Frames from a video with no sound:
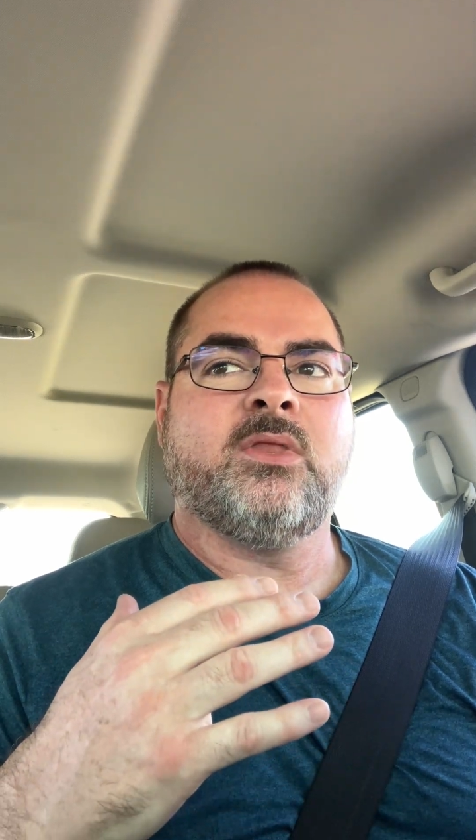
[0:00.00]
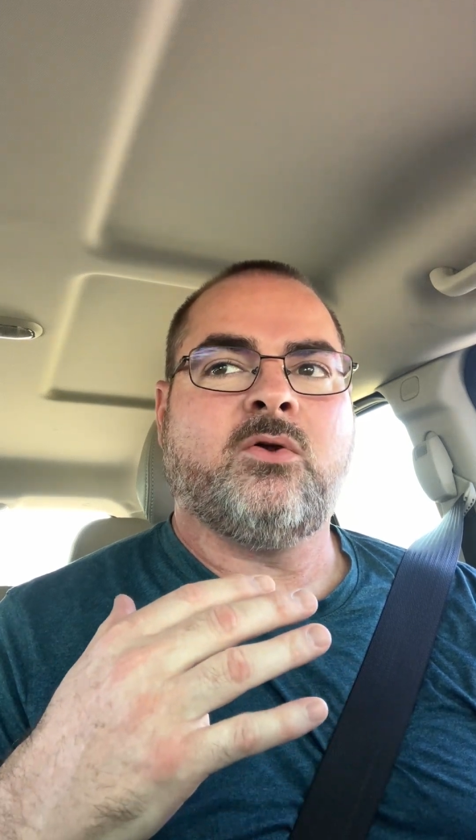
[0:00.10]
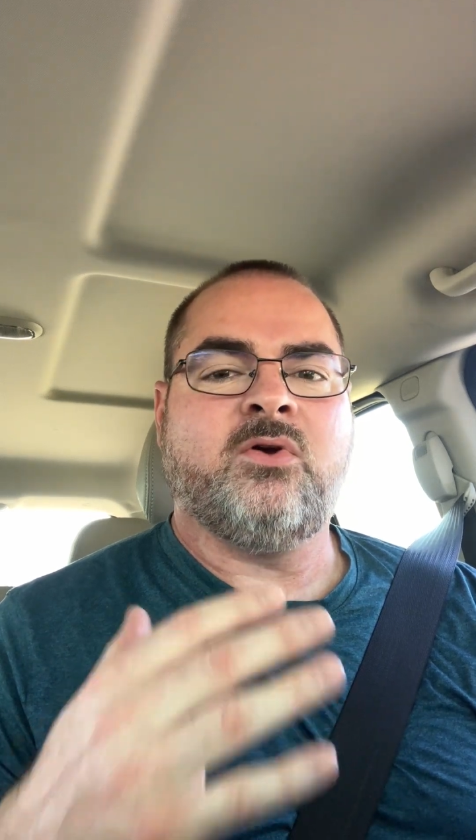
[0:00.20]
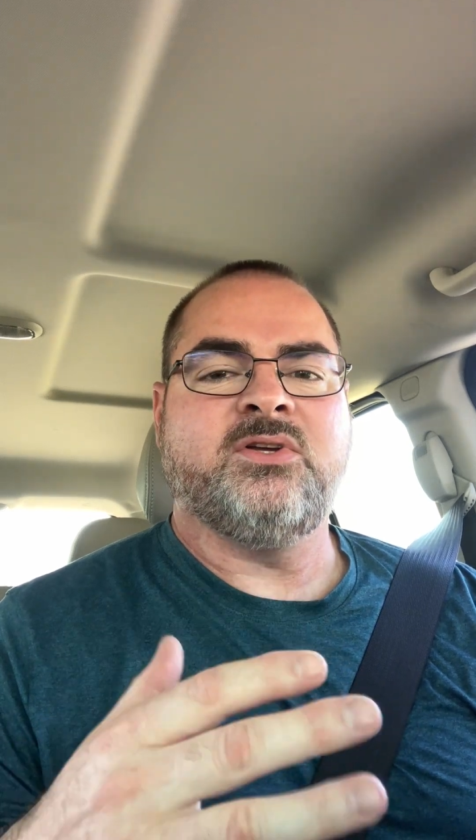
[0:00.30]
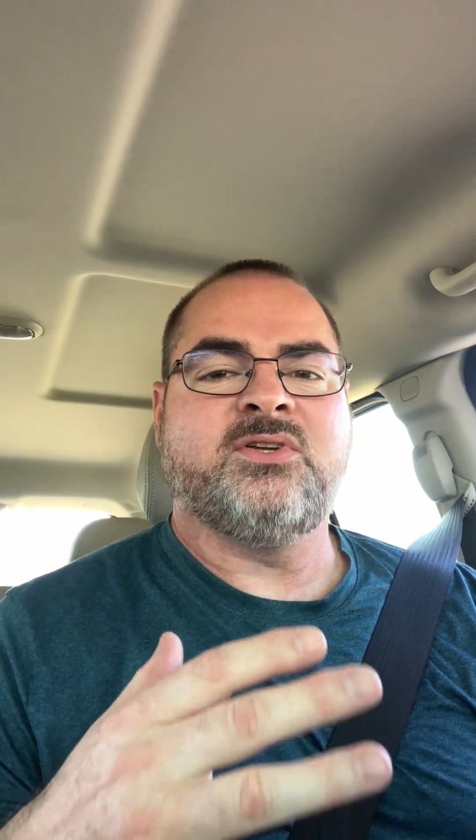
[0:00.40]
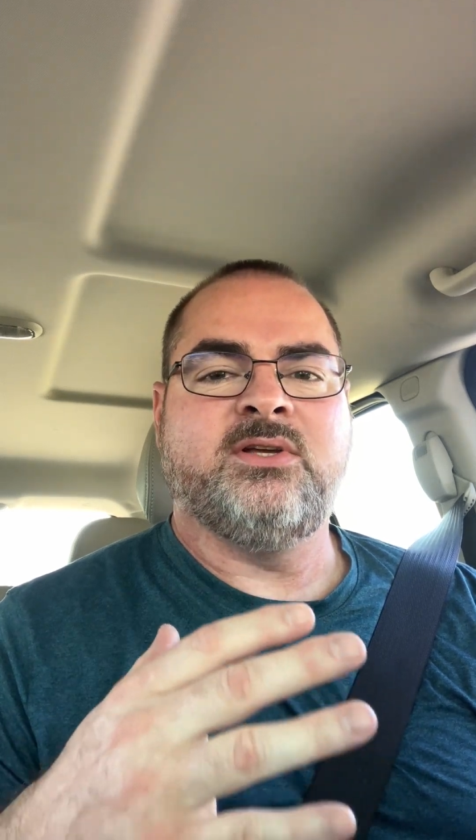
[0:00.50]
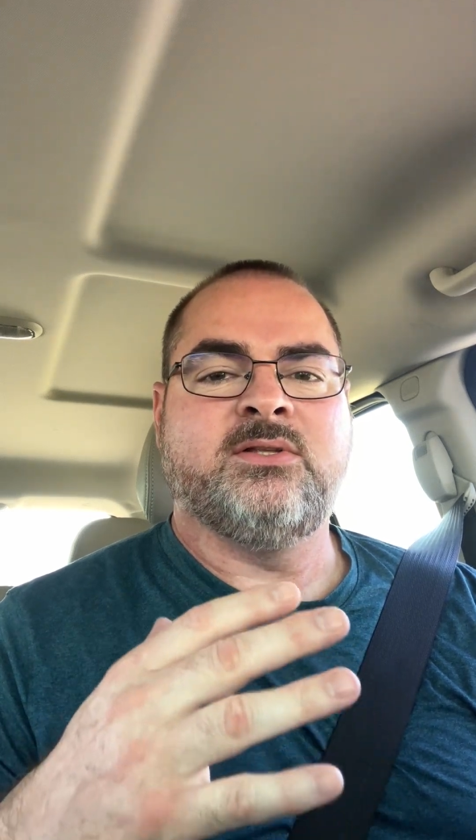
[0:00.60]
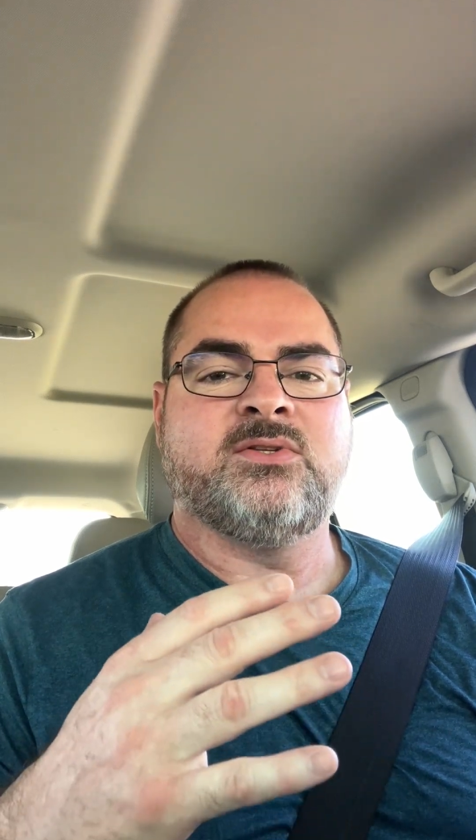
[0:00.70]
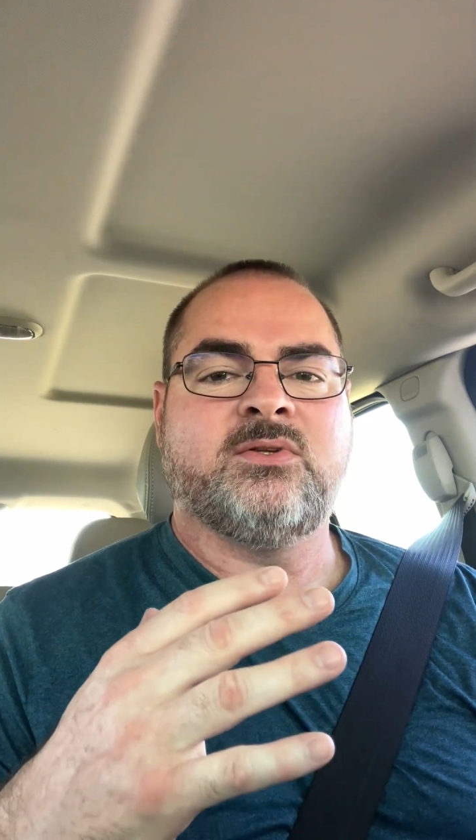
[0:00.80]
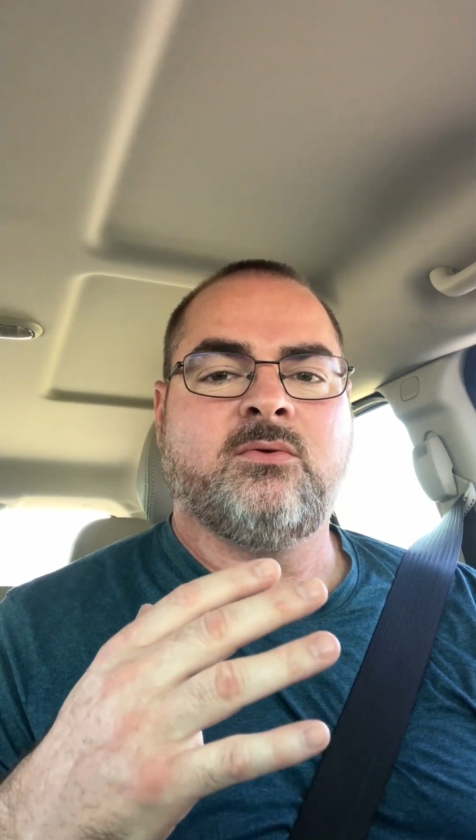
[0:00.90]

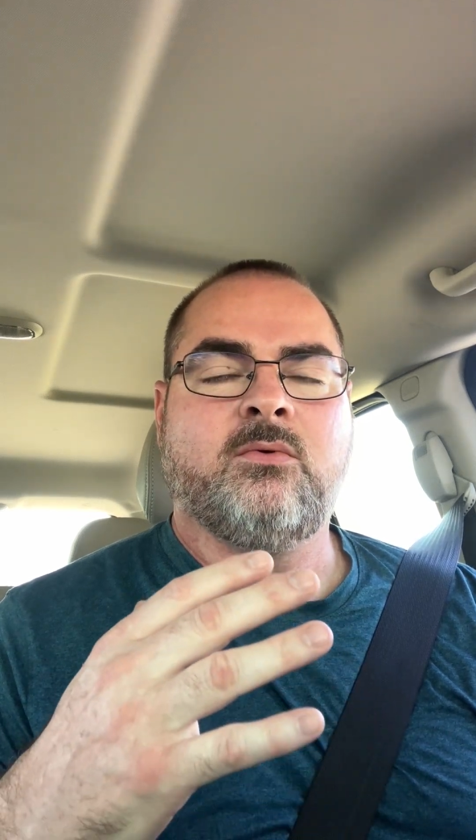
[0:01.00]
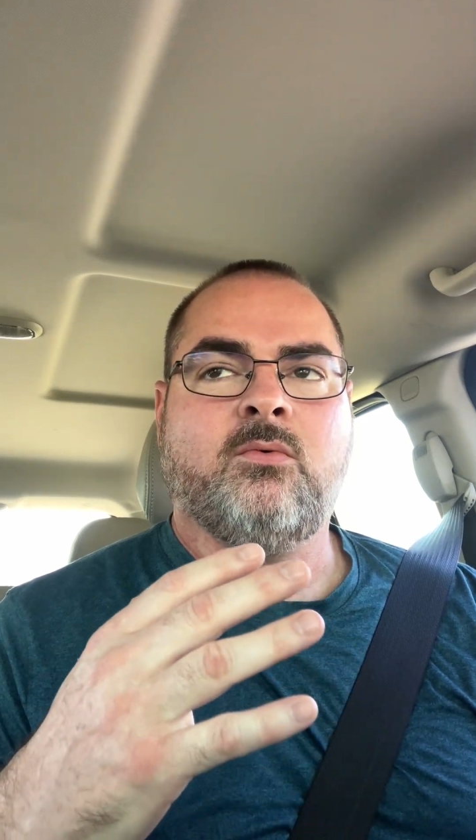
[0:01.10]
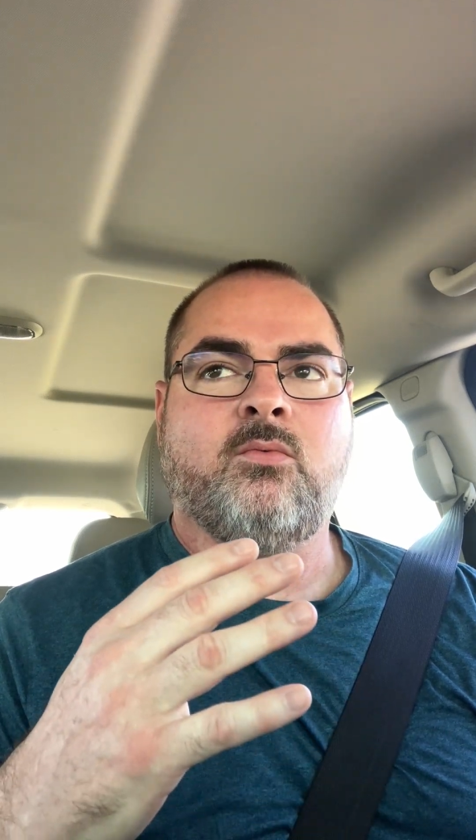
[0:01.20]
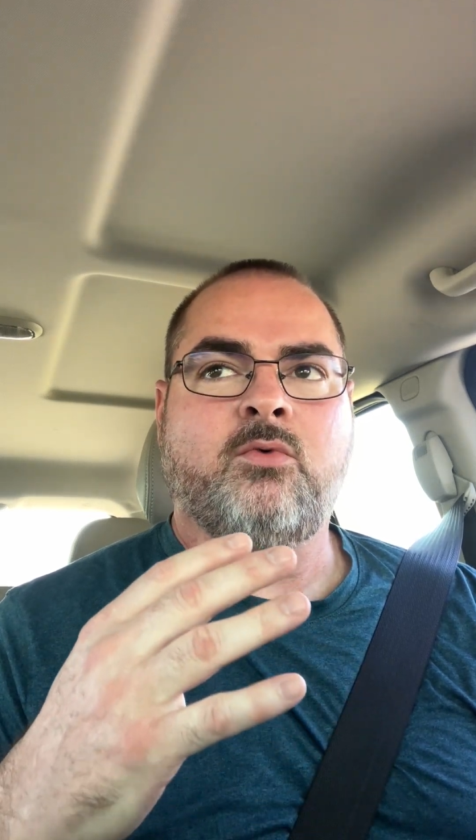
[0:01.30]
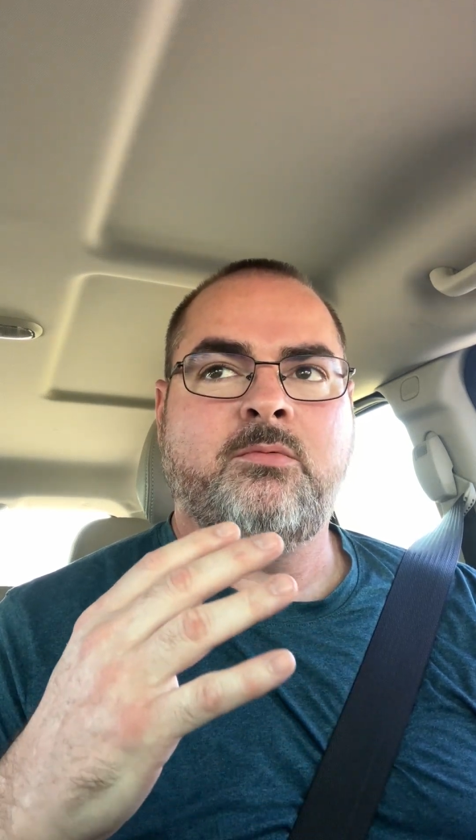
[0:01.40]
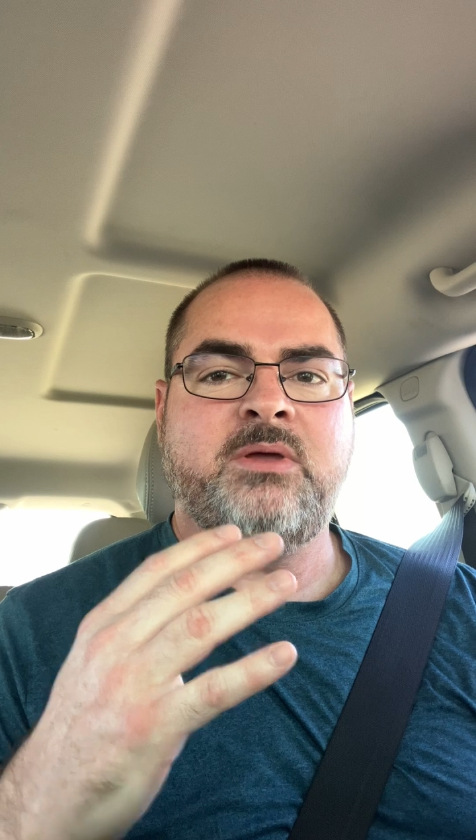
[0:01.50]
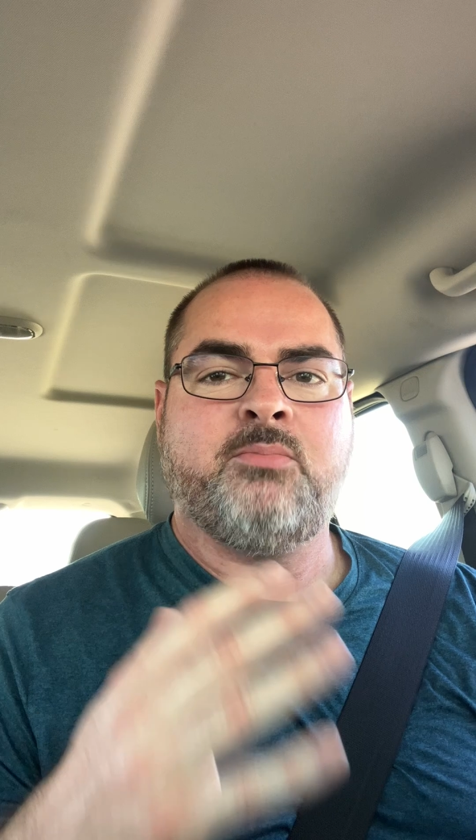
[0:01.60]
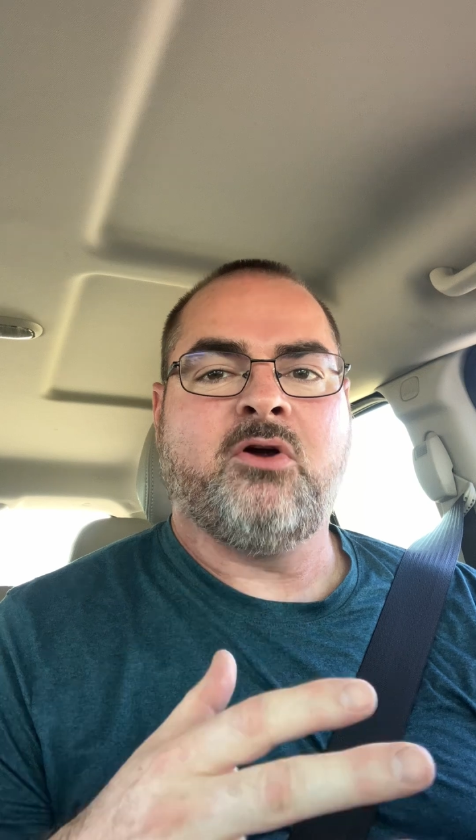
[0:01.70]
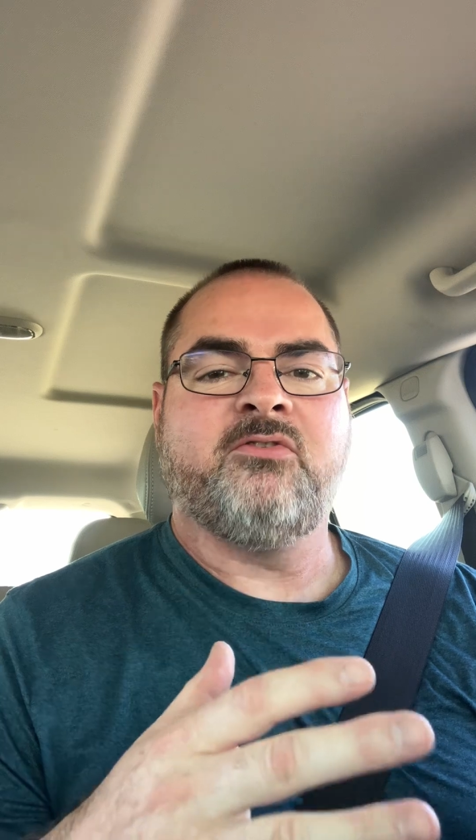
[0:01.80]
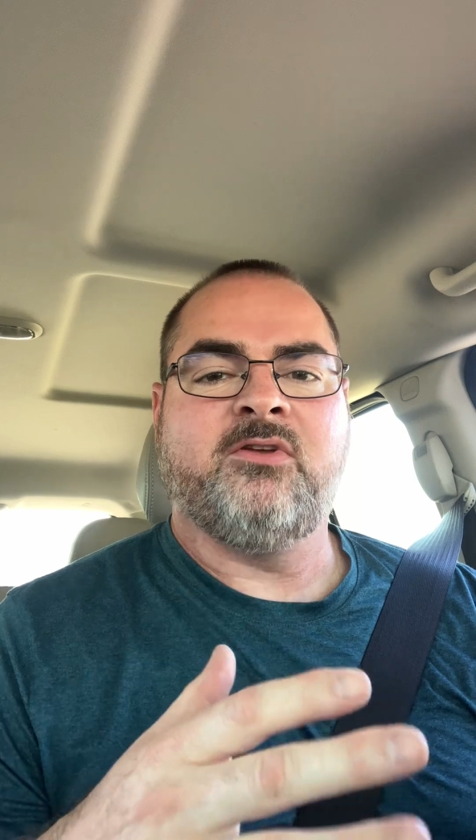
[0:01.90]
Christians will be
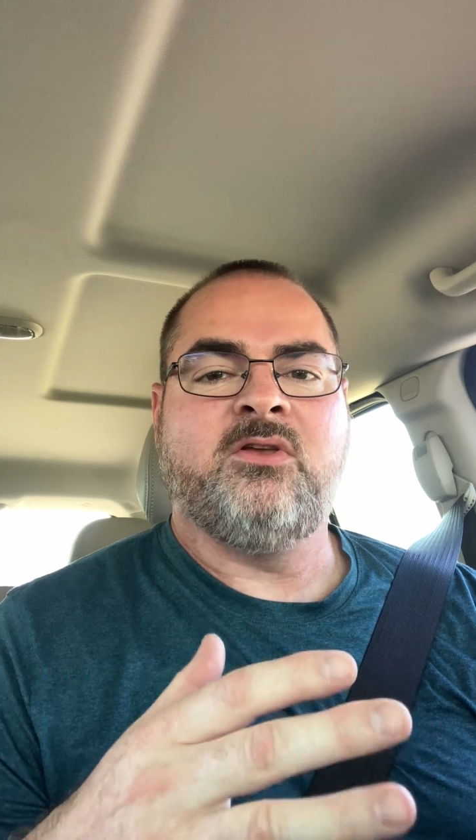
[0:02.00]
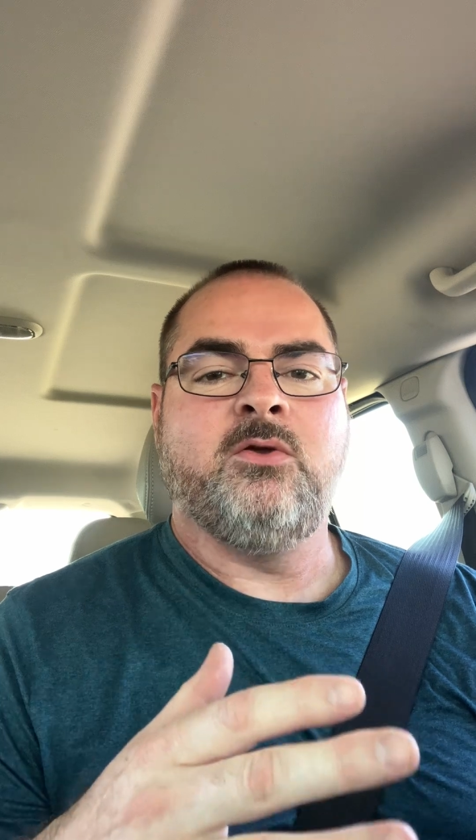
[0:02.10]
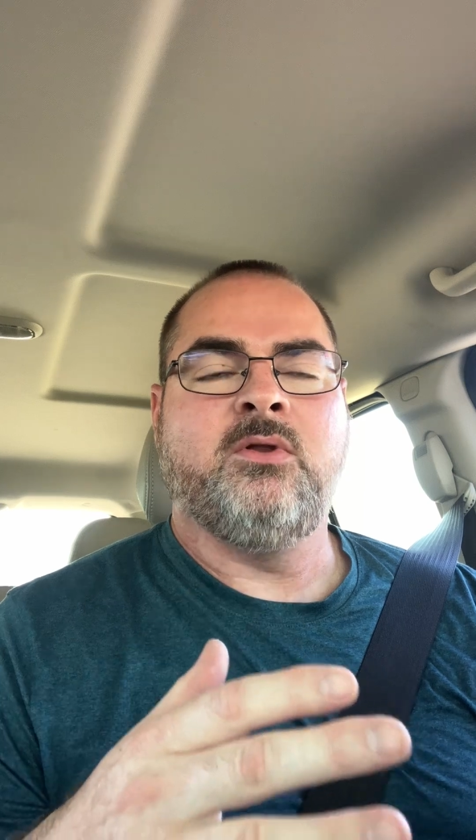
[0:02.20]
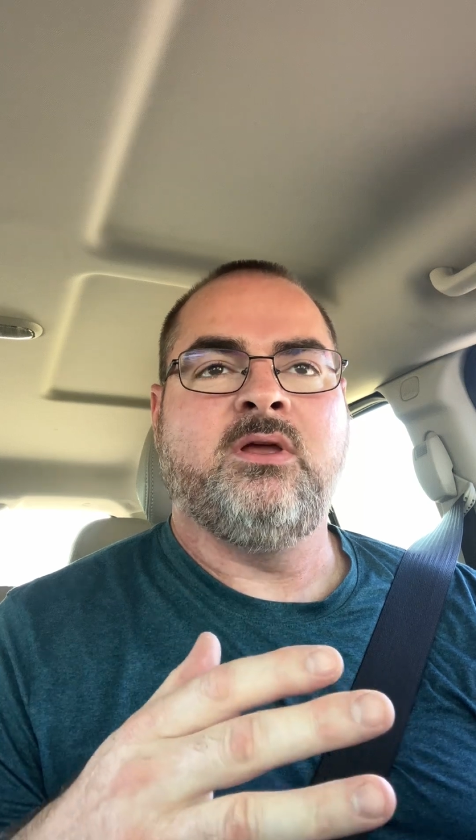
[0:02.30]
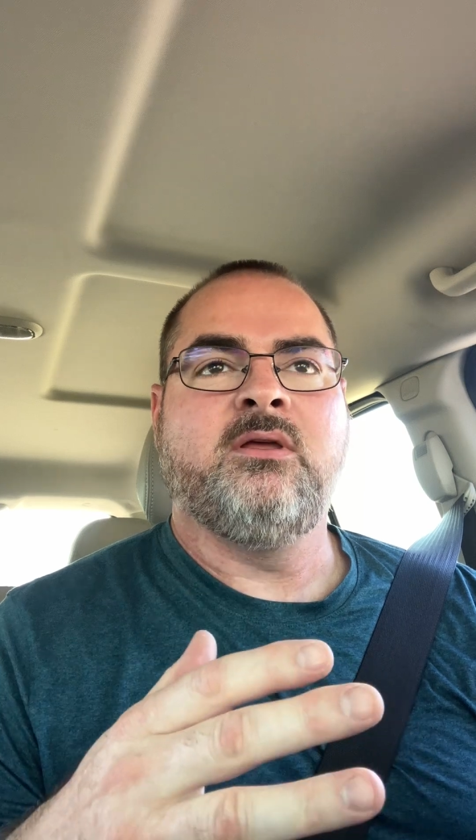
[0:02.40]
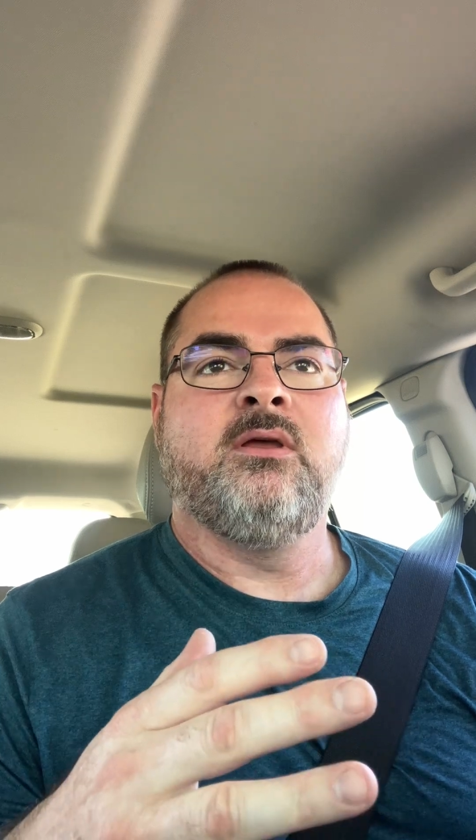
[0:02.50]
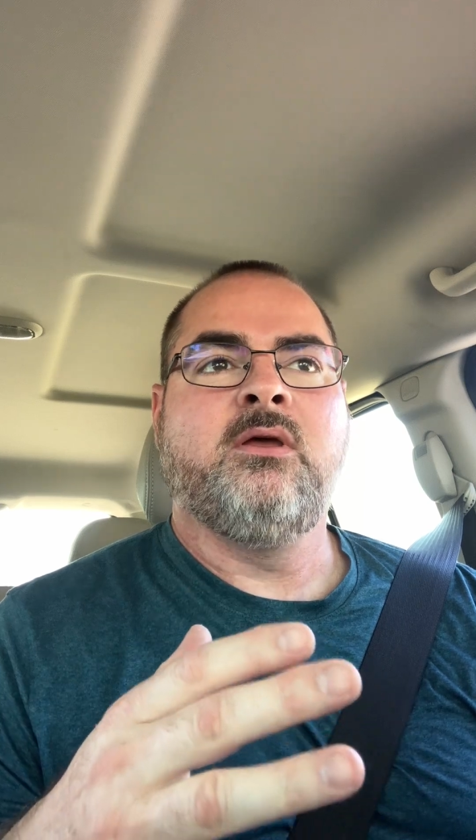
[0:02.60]
persecuted